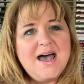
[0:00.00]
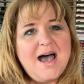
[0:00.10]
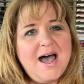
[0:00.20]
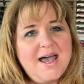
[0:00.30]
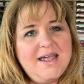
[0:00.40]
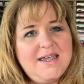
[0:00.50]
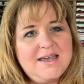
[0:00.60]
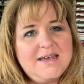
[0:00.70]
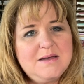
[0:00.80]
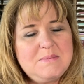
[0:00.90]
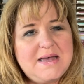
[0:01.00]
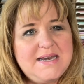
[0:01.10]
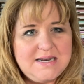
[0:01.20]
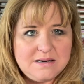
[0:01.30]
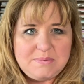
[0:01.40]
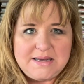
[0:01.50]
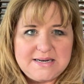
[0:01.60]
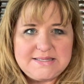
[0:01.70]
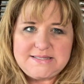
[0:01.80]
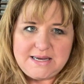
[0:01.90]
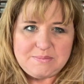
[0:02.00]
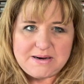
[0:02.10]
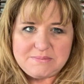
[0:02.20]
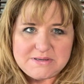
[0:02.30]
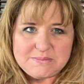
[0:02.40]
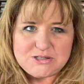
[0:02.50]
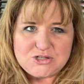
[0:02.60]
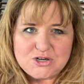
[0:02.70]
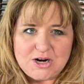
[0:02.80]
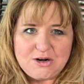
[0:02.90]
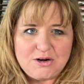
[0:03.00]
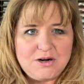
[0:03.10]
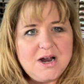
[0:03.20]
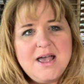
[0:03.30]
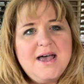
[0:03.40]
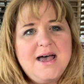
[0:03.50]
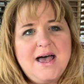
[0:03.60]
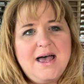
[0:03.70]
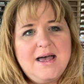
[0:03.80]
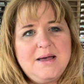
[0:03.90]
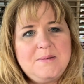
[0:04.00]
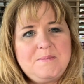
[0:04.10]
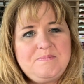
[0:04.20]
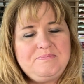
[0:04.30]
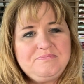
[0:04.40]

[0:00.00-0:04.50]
I am an independent Stampin' Up! demonstrator. Um,